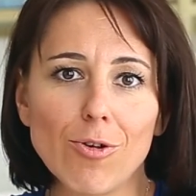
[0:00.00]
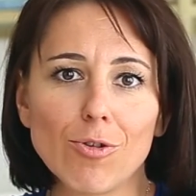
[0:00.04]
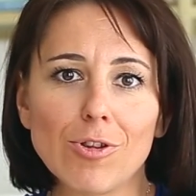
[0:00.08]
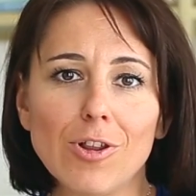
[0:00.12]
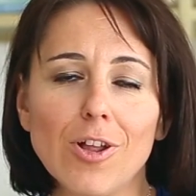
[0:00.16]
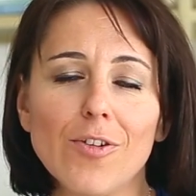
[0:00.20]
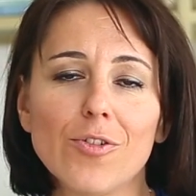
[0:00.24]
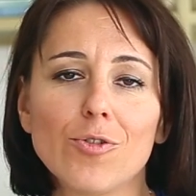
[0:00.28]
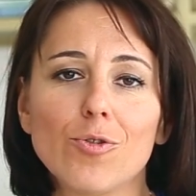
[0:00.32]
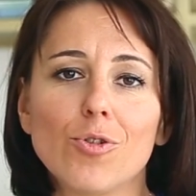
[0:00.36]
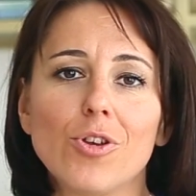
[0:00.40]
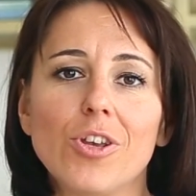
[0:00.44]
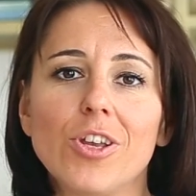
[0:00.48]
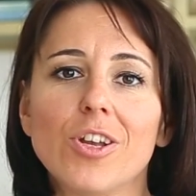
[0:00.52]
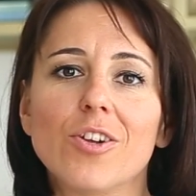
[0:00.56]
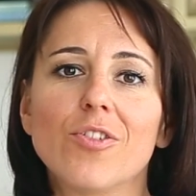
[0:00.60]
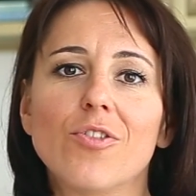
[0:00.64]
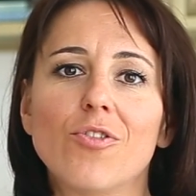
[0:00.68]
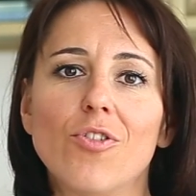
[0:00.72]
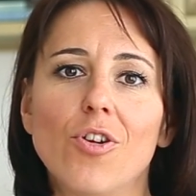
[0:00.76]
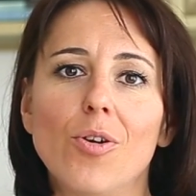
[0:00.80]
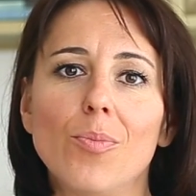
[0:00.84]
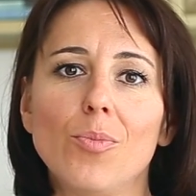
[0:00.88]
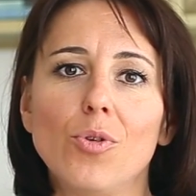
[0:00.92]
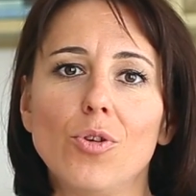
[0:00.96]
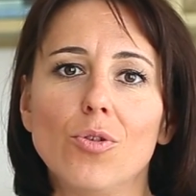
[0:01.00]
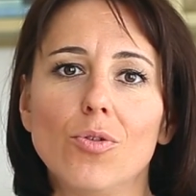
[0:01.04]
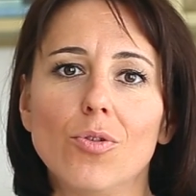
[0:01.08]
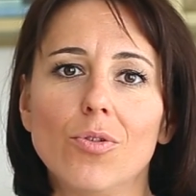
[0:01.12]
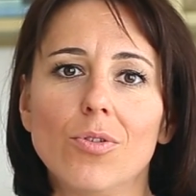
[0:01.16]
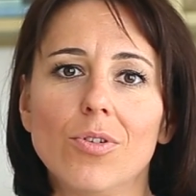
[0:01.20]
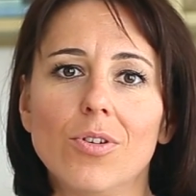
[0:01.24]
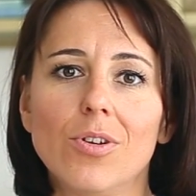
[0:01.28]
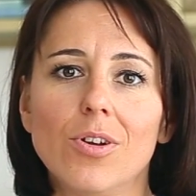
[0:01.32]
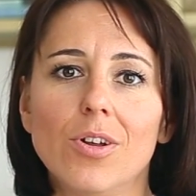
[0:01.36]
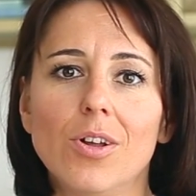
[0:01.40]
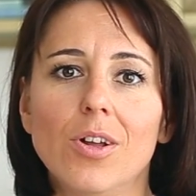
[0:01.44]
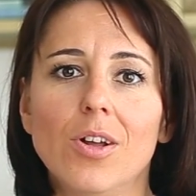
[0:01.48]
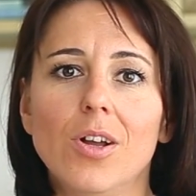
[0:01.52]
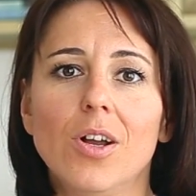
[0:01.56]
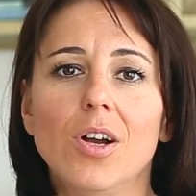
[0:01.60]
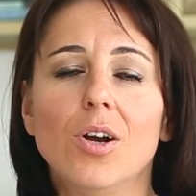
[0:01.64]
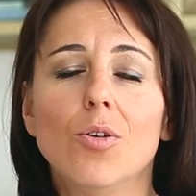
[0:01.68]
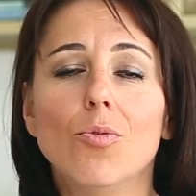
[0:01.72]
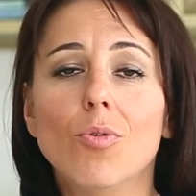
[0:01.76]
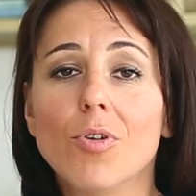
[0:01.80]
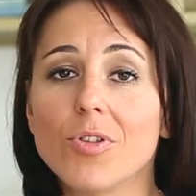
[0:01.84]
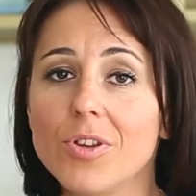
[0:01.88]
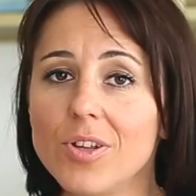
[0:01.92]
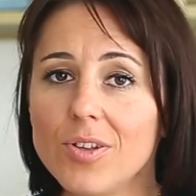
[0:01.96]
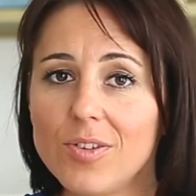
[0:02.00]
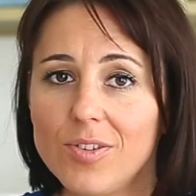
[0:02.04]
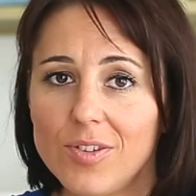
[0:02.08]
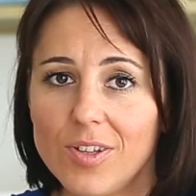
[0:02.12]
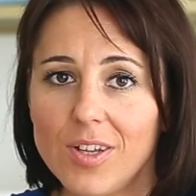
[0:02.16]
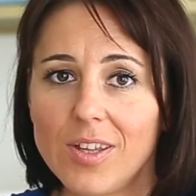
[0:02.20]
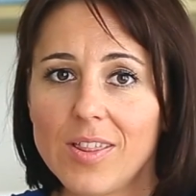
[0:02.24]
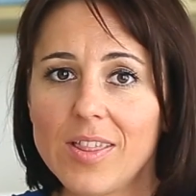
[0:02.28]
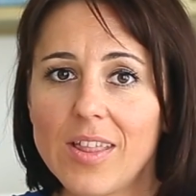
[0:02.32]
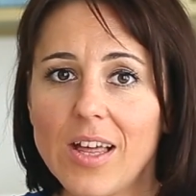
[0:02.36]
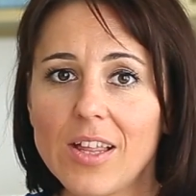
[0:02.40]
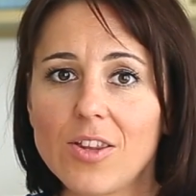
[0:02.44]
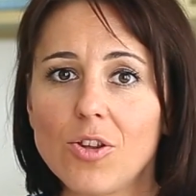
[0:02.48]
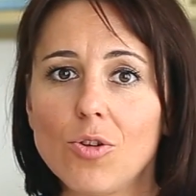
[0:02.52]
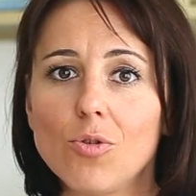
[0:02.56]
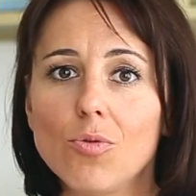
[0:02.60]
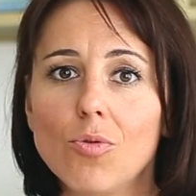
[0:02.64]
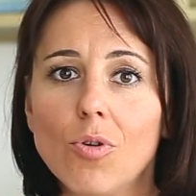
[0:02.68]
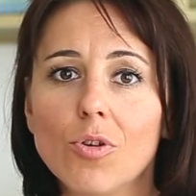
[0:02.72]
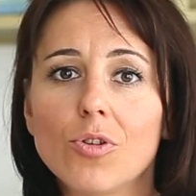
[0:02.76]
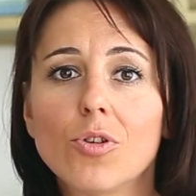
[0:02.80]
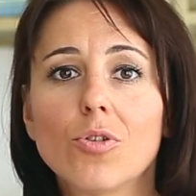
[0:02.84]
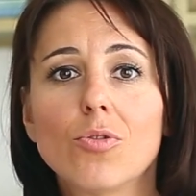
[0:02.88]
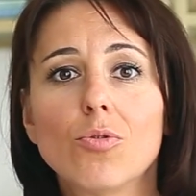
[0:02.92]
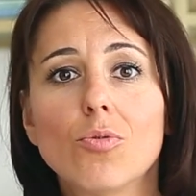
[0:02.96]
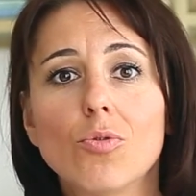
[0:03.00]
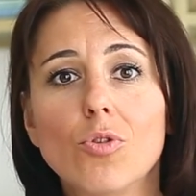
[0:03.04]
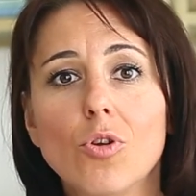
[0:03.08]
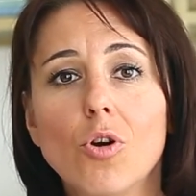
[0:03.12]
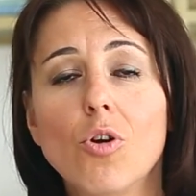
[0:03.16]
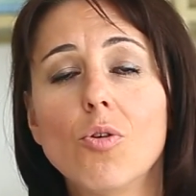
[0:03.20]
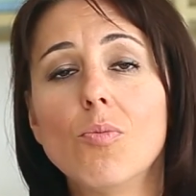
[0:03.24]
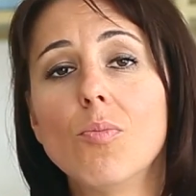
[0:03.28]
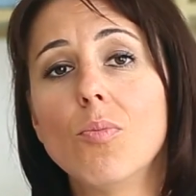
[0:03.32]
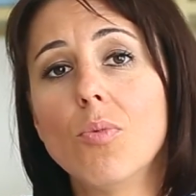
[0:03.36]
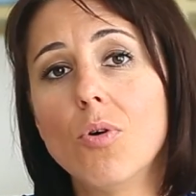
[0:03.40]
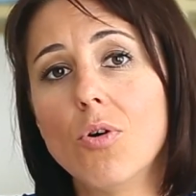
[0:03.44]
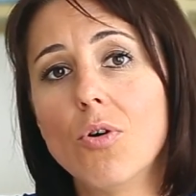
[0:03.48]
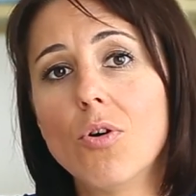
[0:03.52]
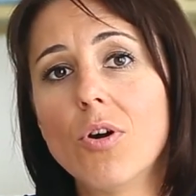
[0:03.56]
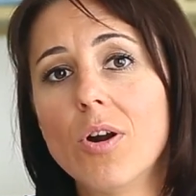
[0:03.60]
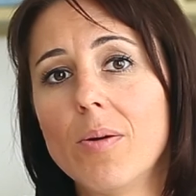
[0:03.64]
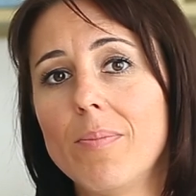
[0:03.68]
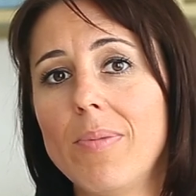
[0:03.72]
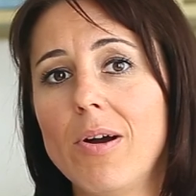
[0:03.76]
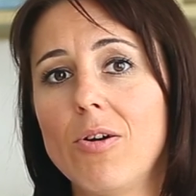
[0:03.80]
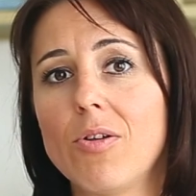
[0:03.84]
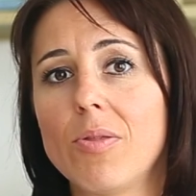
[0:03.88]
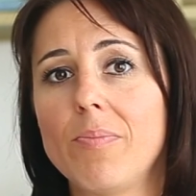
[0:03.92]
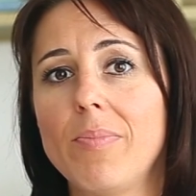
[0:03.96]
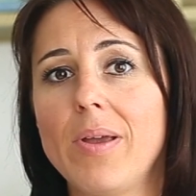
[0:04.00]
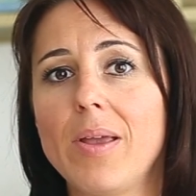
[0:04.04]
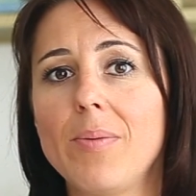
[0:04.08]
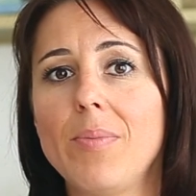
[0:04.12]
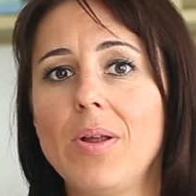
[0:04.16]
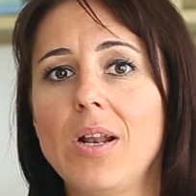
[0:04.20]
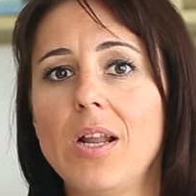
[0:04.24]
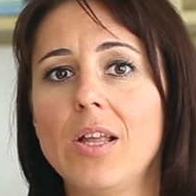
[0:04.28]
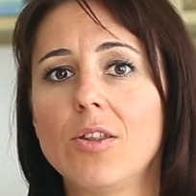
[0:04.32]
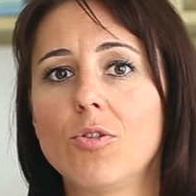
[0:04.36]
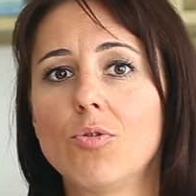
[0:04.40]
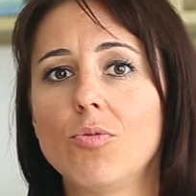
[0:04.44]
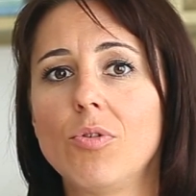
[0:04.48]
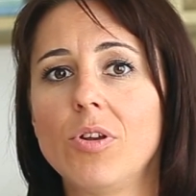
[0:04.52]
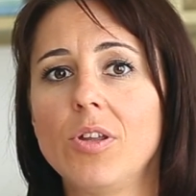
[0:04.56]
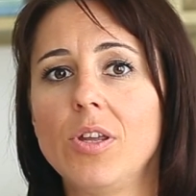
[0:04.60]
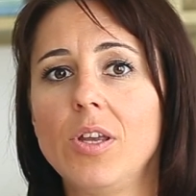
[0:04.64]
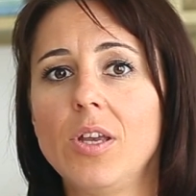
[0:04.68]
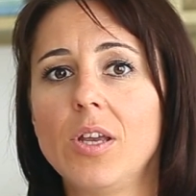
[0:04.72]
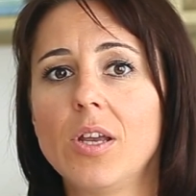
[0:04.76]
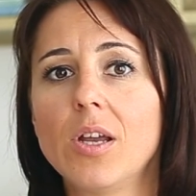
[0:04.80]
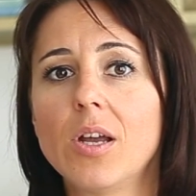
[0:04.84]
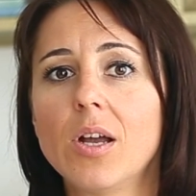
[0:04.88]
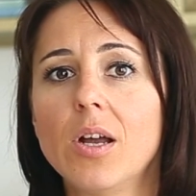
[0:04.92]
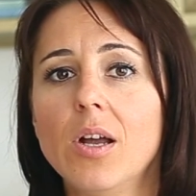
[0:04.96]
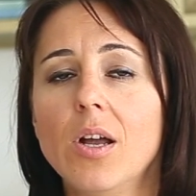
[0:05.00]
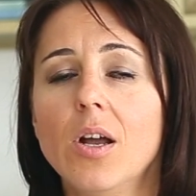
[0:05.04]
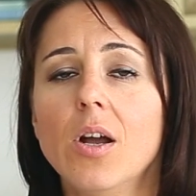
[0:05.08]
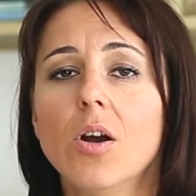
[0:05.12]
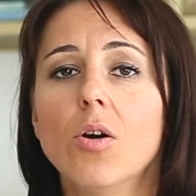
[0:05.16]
I would love to hear from you. What is it that you want to know more about baby-led weaning?